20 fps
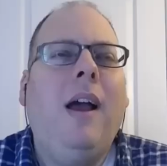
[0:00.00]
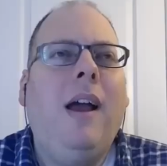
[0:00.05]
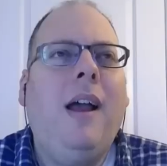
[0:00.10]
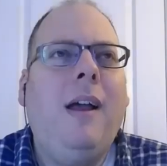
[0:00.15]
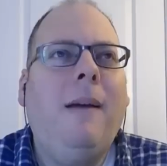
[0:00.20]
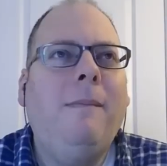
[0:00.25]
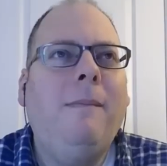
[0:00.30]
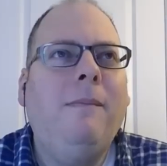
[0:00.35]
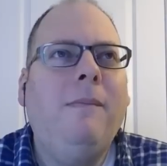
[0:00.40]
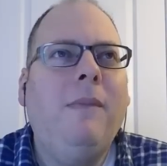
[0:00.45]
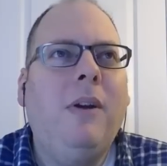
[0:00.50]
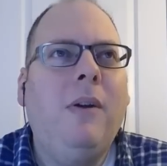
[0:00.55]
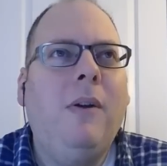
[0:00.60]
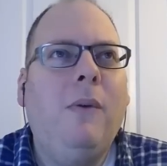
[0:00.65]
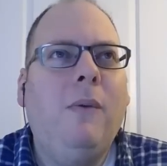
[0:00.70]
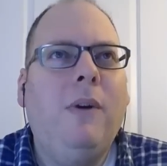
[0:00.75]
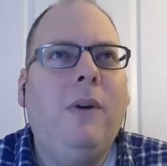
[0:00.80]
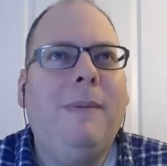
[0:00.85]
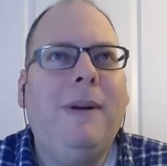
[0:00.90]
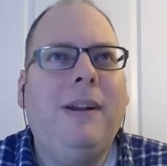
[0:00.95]

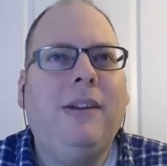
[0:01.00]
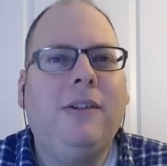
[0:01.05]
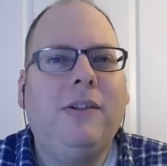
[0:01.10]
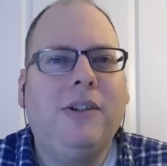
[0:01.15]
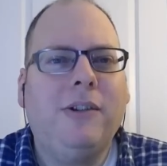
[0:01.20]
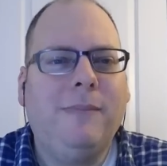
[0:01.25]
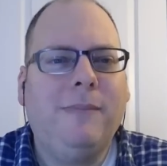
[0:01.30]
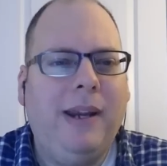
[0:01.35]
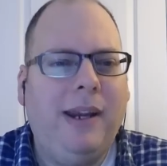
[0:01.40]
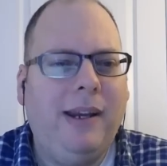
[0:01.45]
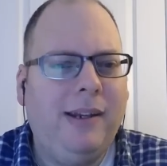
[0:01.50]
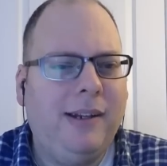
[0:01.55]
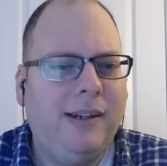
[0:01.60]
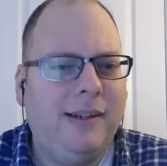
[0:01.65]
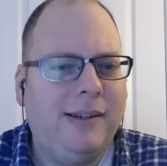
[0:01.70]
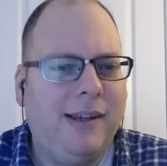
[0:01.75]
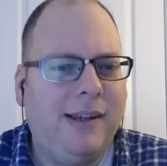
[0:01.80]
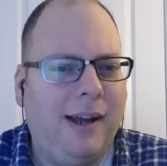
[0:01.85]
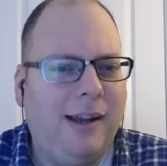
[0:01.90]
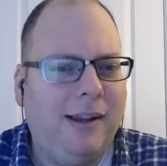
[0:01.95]
What about the Jermaine
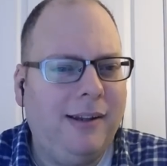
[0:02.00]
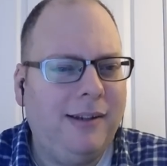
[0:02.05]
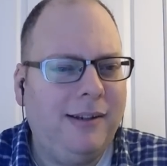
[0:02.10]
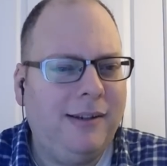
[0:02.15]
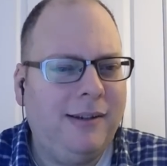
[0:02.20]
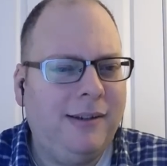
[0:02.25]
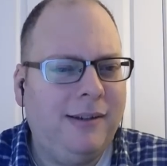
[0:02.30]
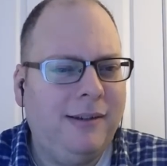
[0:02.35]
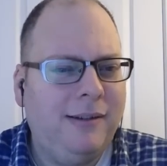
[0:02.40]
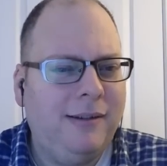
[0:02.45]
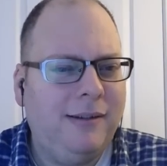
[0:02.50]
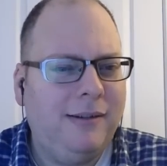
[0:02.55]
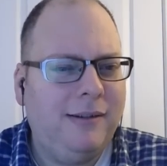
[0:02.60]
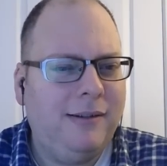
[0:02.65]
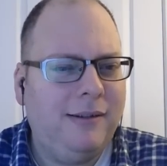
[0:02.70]
Gonzalez